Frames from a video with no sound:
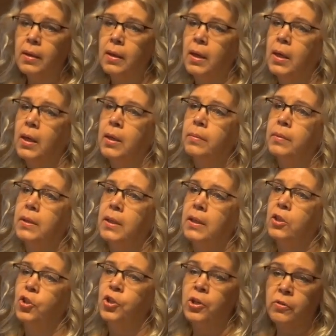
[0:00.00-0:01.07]

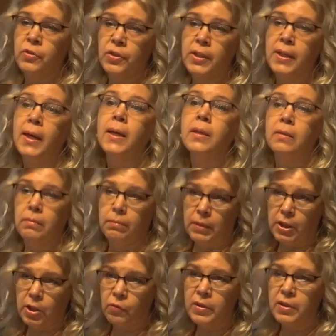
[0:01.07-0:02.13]
the cheaters can
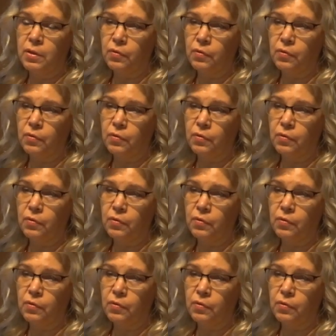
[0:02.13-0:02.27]
increase